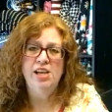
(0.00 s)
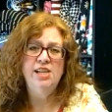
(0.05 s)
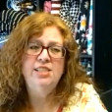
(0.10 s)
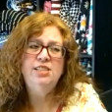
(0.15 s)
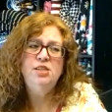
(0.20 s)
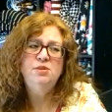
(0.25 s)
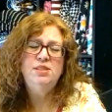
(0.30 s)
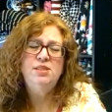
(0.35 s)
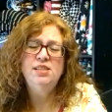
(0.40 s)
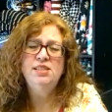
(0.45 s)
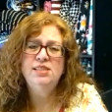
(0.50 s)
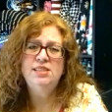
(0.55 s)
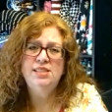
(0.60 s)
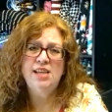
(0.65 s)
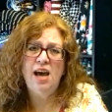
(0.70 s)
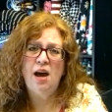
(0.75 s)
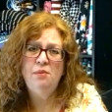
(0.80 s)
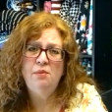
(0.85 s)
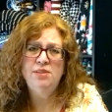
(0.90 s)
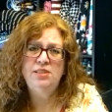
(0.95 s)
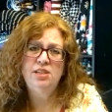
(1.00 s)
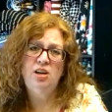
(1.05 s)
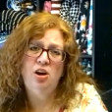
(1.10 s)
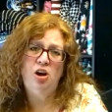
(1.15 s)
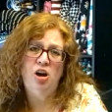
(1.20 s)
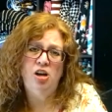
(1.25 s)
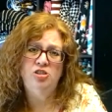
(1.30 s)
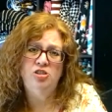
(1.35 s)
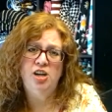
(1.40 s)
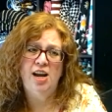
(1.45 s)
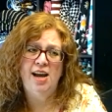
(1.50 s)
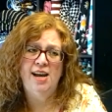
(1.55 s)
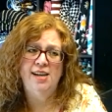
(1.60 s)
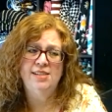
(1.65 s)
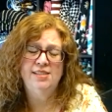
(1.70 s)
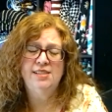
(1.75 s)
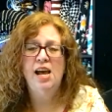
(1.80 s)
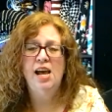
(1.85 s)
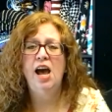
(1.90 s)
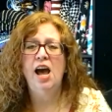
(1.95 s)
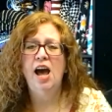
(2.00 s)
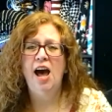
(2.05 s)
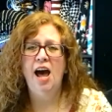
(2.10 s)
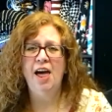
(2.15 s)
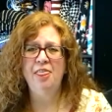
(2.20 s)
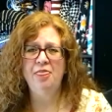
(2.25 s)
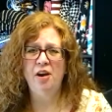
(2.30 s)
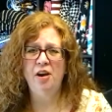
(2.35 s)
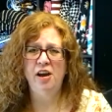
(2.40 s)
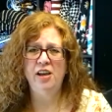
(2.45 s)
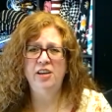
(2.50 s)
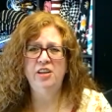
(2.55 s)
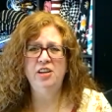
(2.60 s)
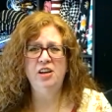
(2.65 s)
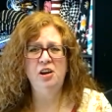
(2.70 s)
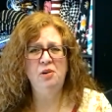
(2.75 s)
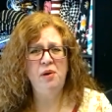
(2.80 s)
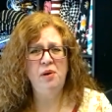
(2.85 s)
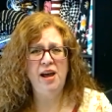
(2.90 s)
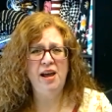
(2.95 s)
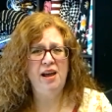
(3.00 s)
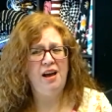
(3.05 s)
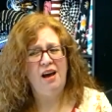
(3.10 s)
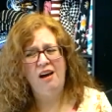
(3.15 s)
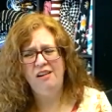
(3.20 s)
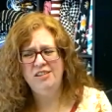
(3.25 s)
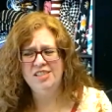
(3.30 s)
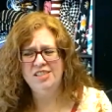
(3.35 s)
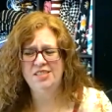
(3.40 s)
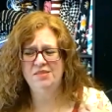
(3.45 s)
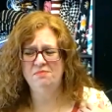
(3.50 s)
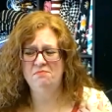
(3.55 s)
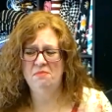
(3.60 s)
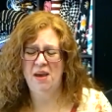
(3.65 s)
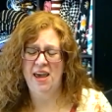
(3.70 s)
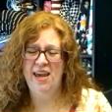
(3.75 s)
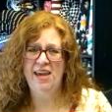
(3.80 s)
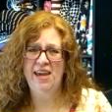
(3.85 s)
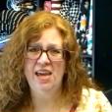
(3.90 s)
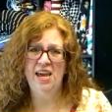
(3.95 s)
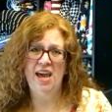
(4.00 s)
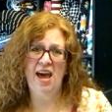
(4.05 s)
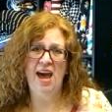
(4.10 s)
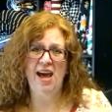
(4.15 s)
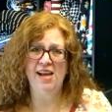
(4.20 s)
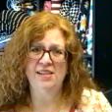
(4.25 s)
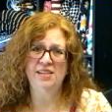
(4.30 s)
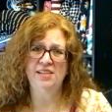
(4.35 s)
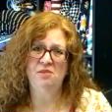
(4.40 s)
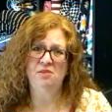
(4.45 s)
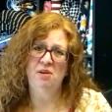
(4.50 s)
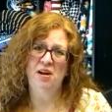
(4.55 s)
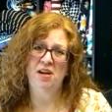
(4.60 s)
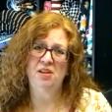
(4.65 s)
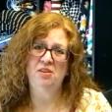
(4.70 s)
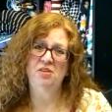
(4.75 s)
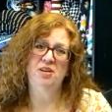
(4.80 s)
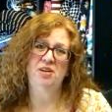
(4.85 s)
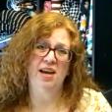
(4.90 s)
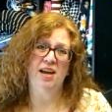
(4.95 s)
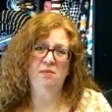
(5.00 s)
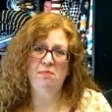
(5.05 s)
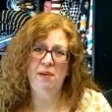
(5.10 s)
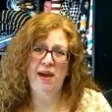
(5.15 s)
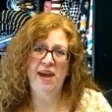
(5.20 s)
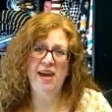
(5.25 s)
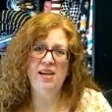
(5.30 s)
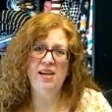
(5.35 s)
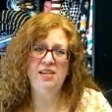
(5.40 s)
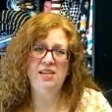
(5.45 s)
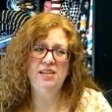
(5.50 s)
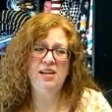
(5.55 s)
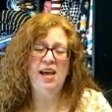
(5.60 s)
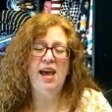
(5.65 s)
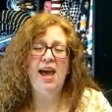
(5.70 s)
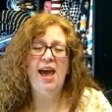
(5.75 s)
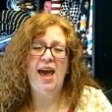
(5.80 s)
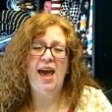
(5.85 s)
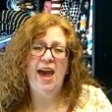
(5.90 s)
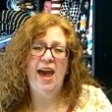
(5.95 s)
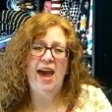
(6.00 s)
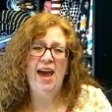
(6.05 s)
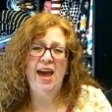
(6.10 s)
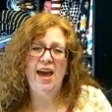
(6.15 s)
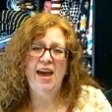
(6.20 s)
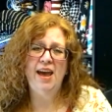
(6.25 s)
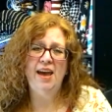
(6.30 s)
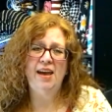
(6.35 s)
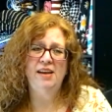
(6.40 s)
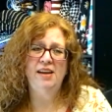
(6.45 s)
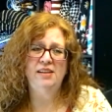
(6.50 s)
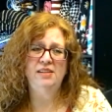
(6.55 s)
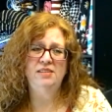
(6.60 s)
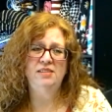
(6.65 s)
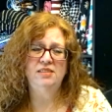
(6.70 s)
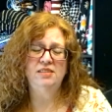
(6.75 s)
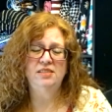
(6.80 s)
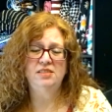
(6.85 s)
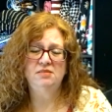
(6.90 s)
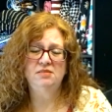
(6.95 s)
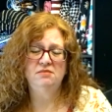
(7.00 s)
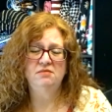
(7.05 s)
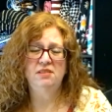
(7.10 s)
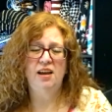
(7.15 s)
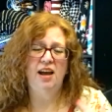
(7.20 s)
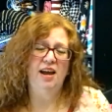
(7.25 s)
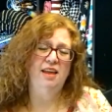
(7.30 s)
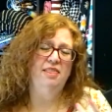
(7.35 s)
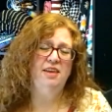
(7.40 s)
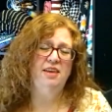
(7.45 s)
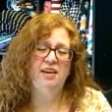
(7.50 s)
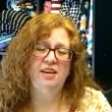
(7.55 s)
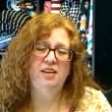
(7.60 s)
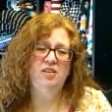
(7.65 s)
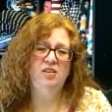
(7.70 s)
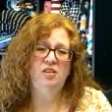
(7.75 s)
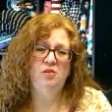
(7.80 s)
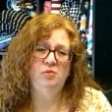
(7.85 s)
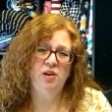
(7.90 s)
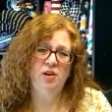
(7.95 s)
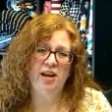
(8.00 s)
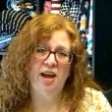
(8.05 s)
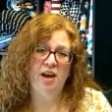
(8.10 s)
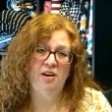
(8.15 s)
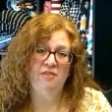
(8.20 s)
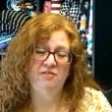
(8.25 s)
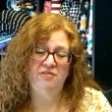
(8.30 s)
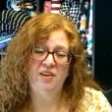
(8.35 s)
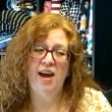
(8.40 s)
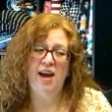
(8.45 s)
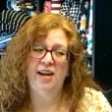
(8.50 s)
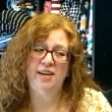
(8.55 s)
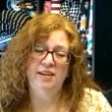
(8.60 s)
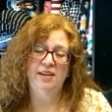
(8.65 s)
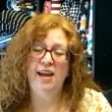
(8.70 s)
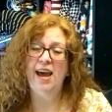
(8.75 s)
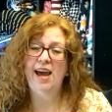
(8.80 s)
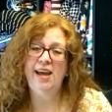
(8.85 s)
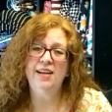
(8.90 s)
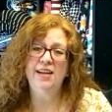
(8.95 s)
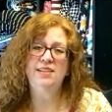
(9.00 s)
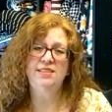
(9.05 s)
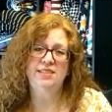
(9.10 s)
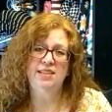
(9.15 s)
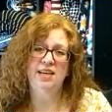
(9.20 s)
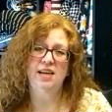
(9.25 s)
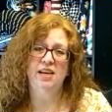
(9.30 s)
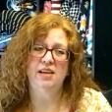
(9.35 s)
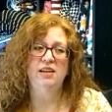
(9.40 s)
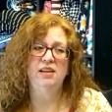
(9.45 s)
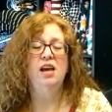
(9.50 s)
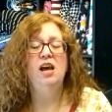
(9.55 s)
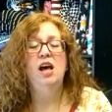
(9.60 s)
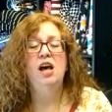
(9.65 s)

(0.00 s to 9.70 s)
So since that was a contrast, I thought, you know what, I'll just make it as a regular neckband and I think it'll work out fine. And it did.